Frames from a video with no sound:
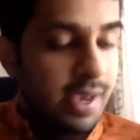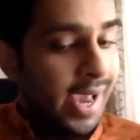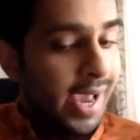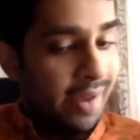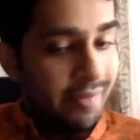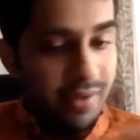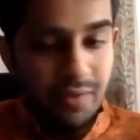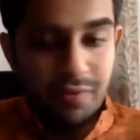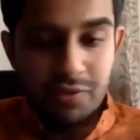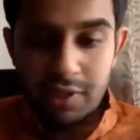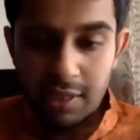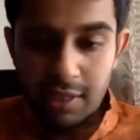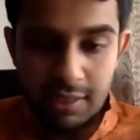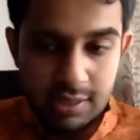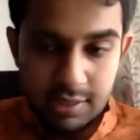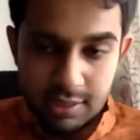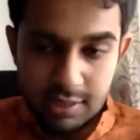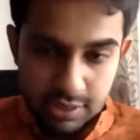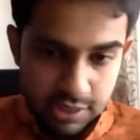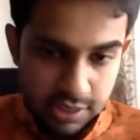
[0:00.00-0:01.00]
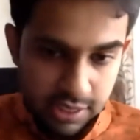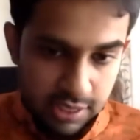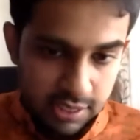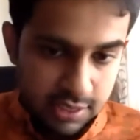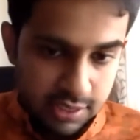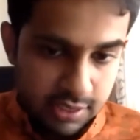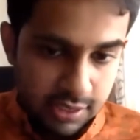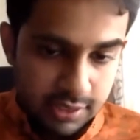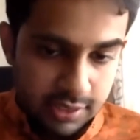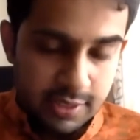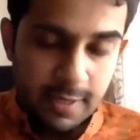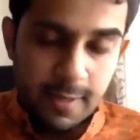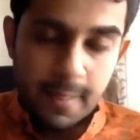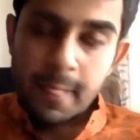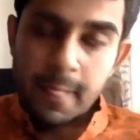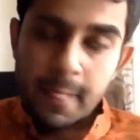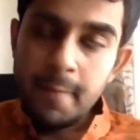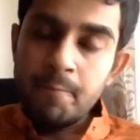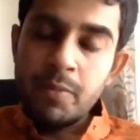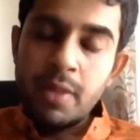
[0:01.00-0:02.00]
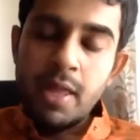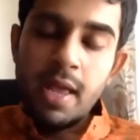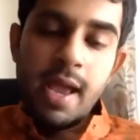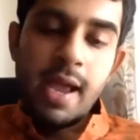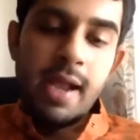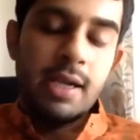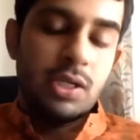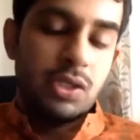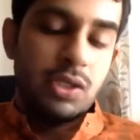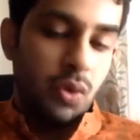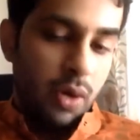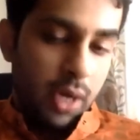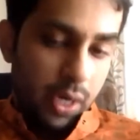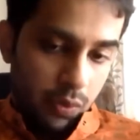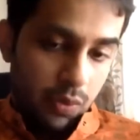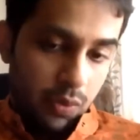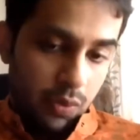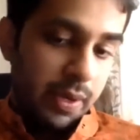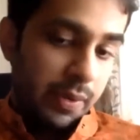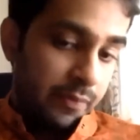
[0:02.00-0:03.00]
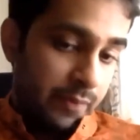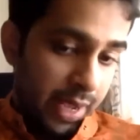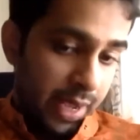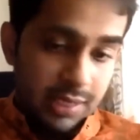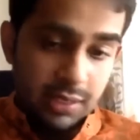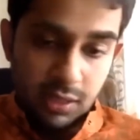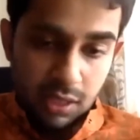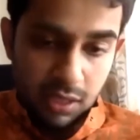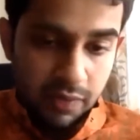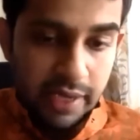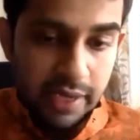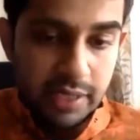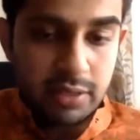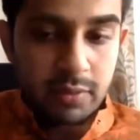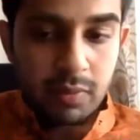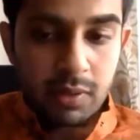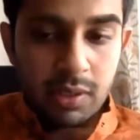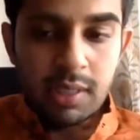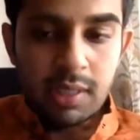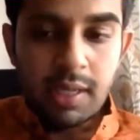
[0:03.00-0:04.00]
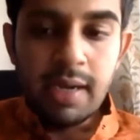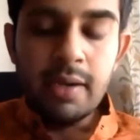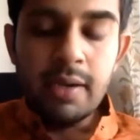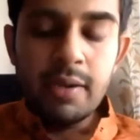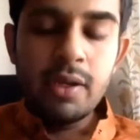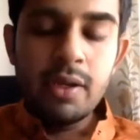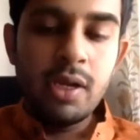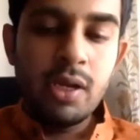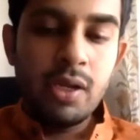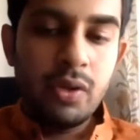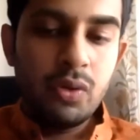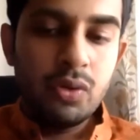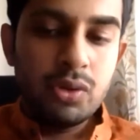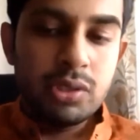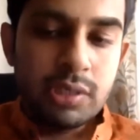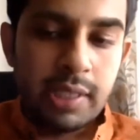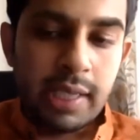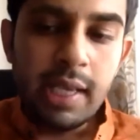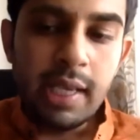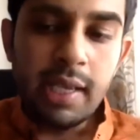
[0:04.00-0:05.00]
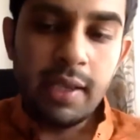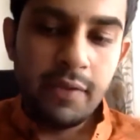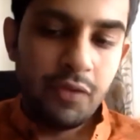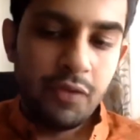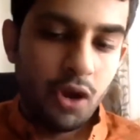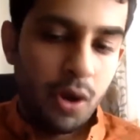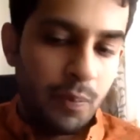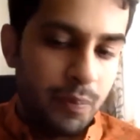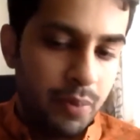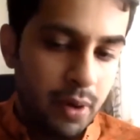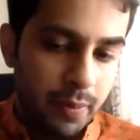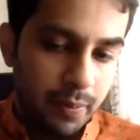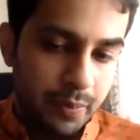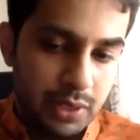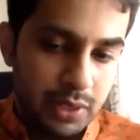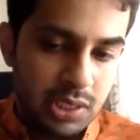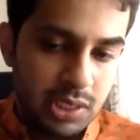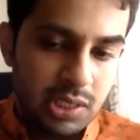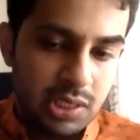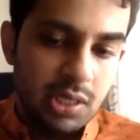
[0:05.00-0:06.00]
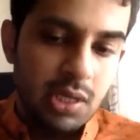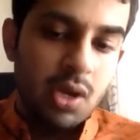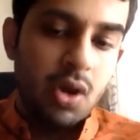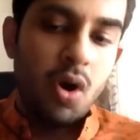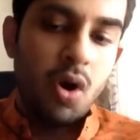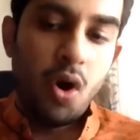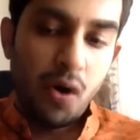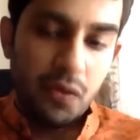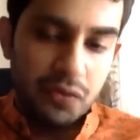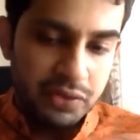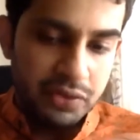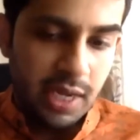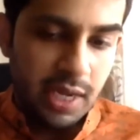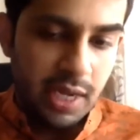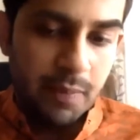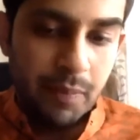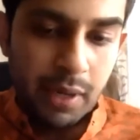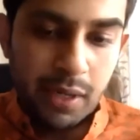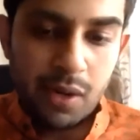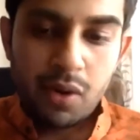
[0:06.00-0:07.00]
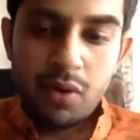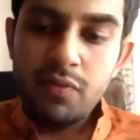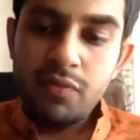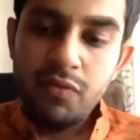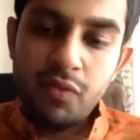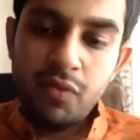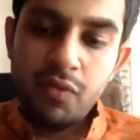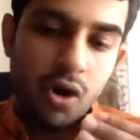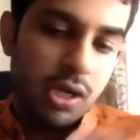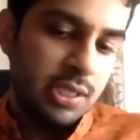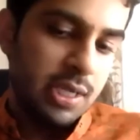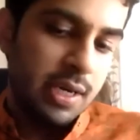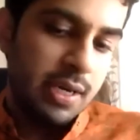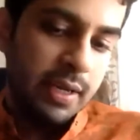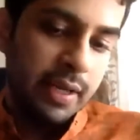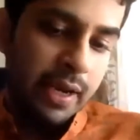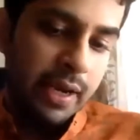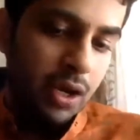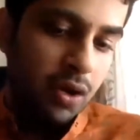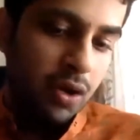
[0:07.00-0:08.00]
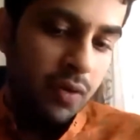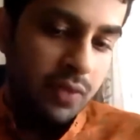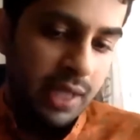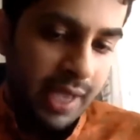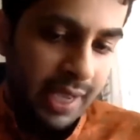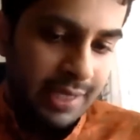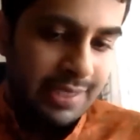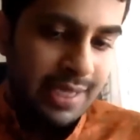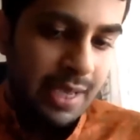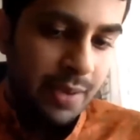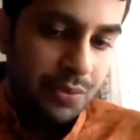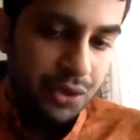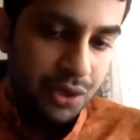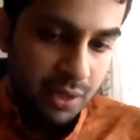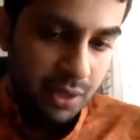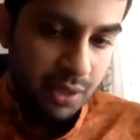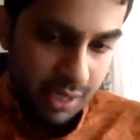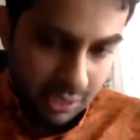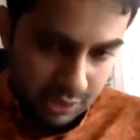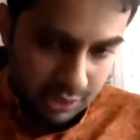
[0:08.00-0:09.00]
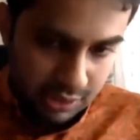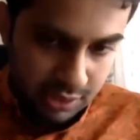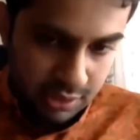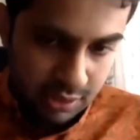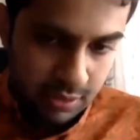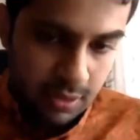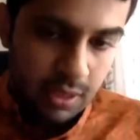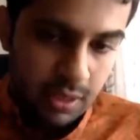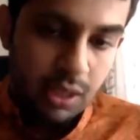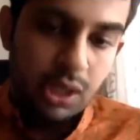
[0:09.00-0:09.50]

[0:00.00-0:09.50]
And we've seen these instances. And so it would be best advisable that you see if your purpose of stepping down falls under any of the exemption list.